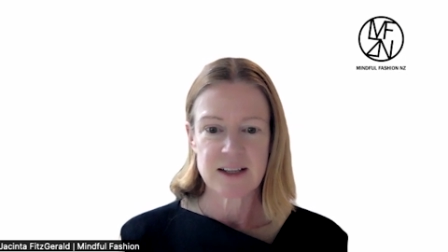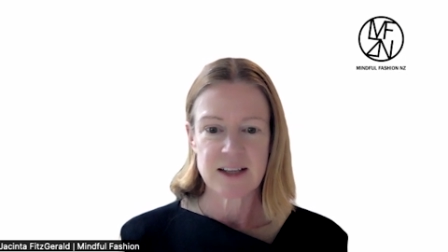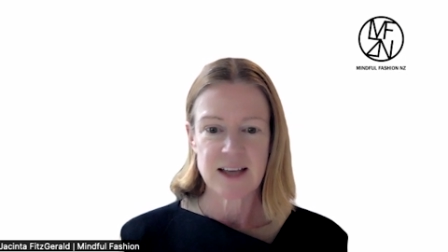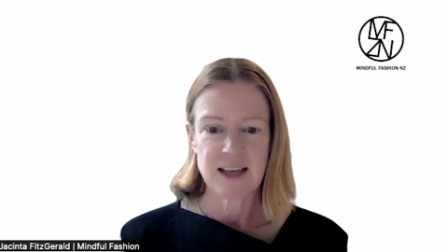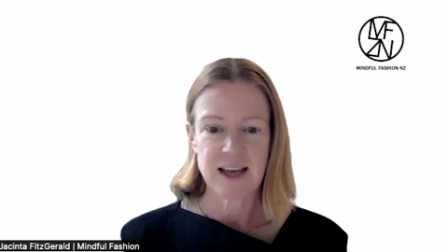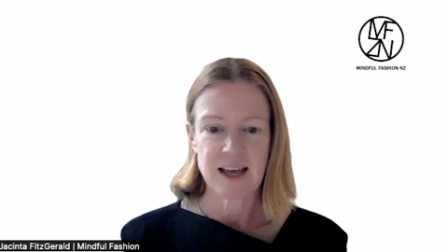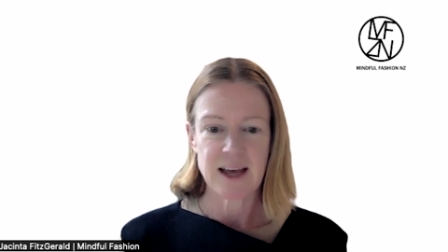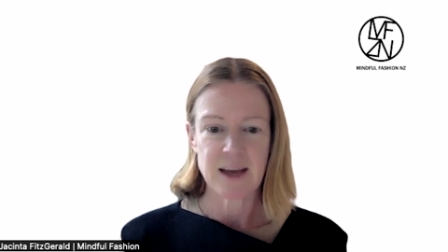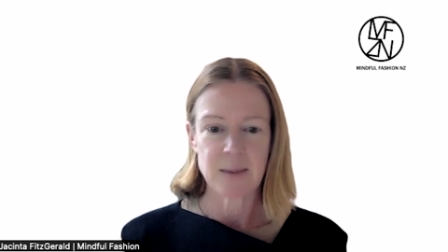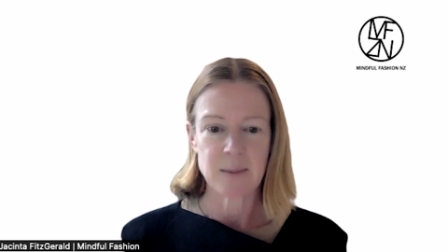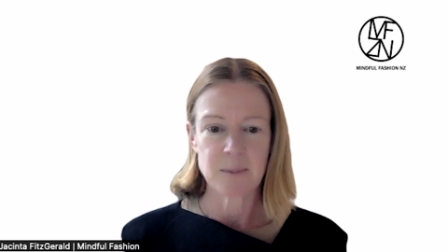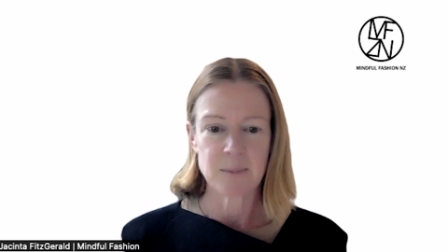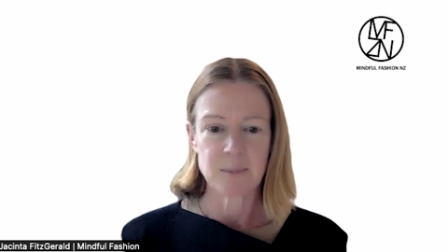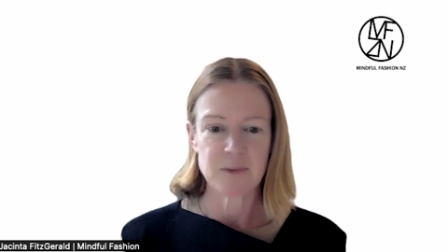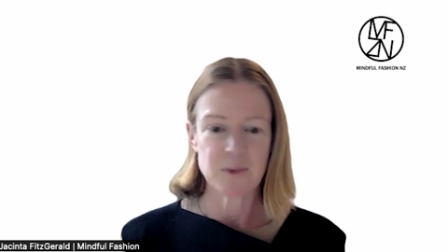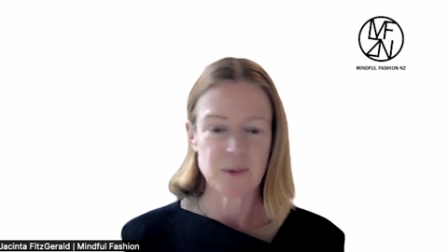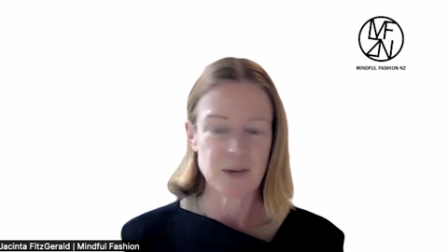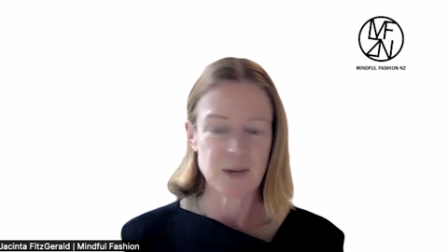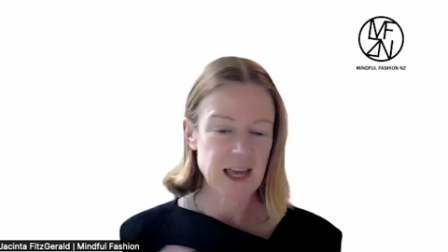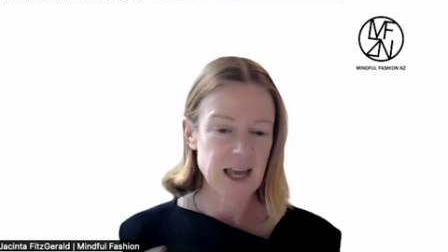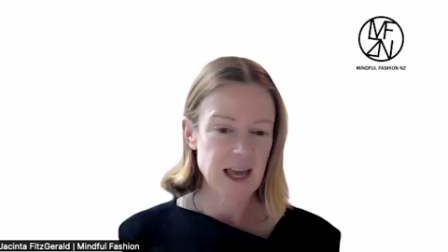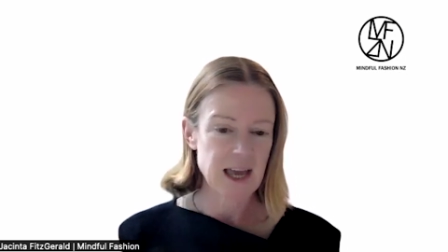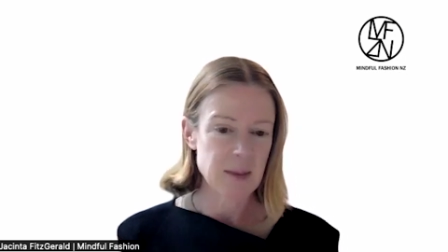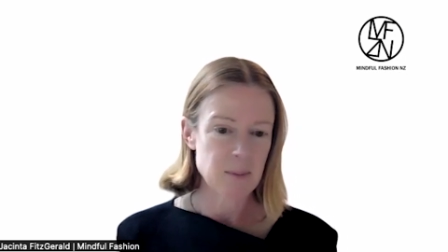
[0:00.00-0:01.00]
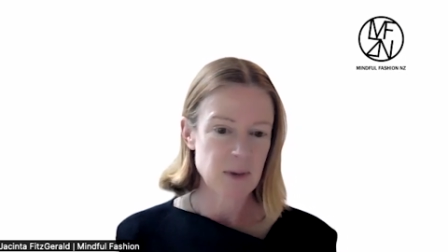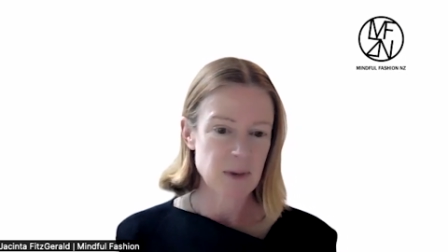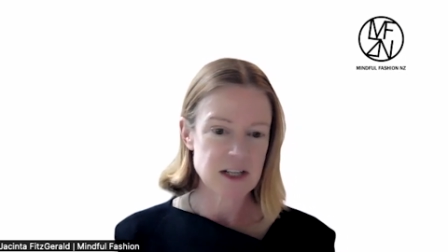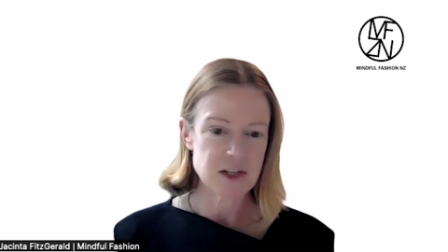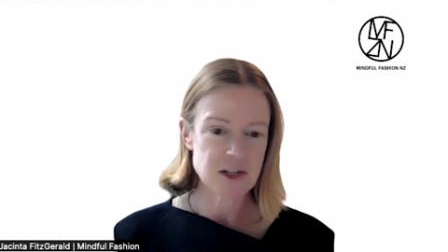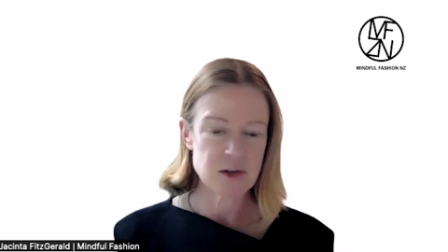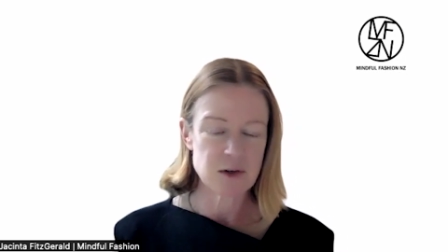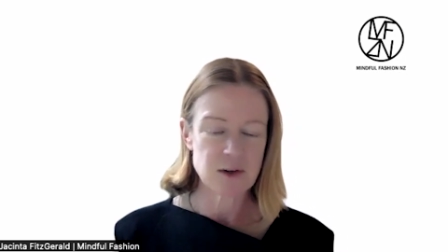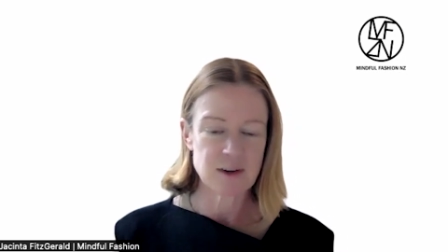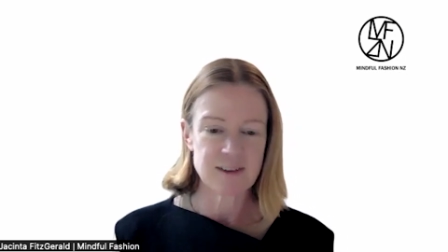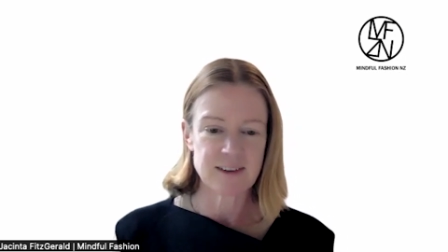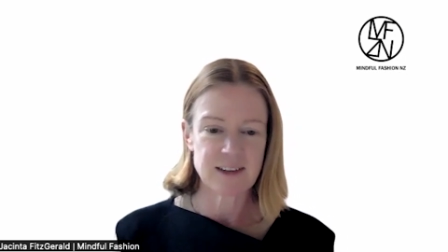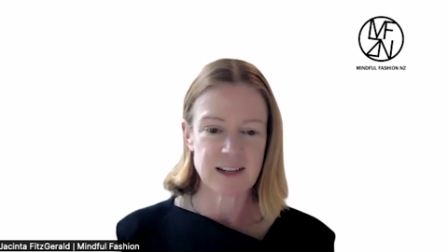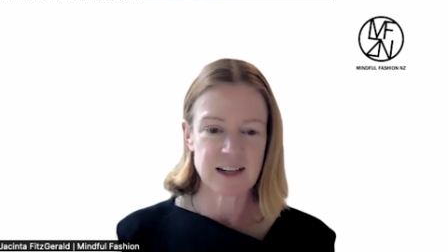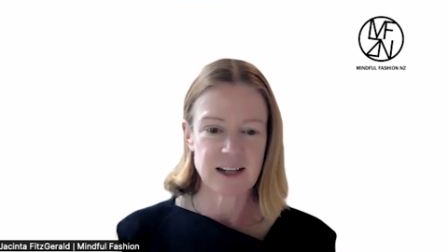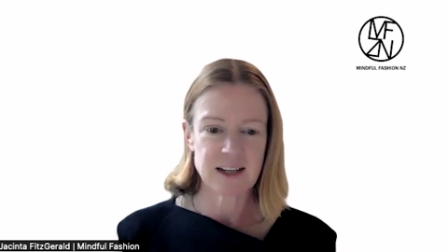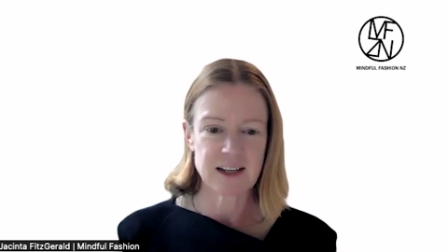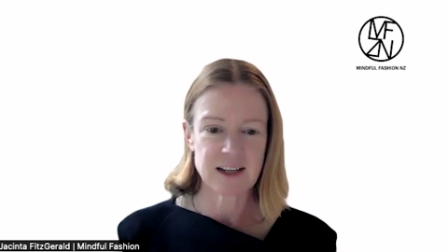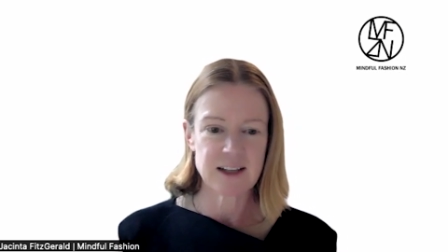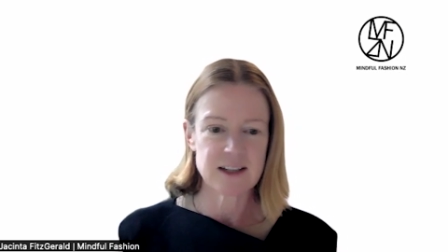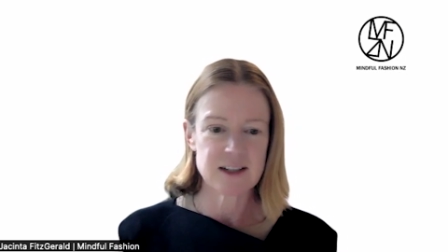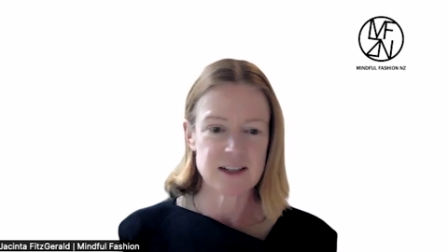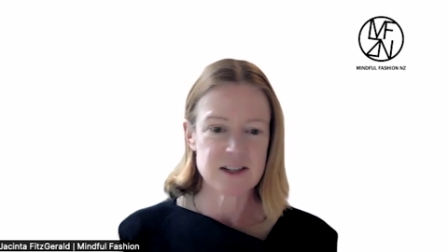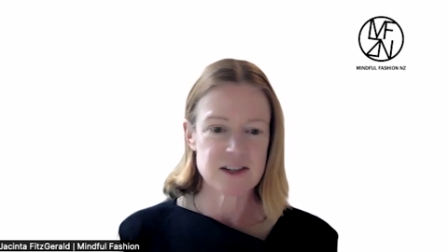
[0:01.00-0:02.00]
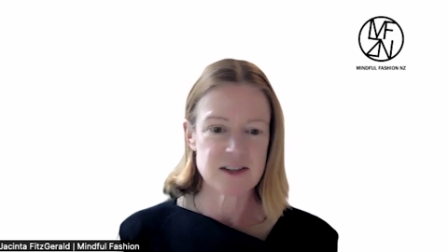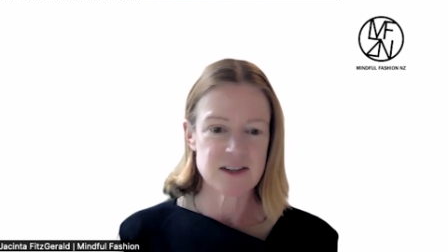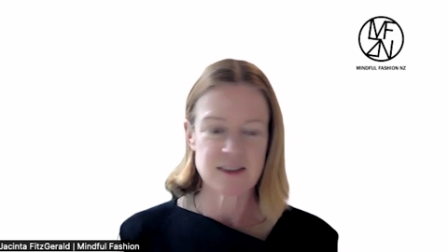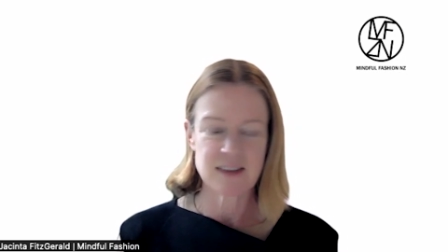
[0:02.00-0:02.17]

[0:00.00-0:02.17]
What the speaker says: So I came back to New Zealand.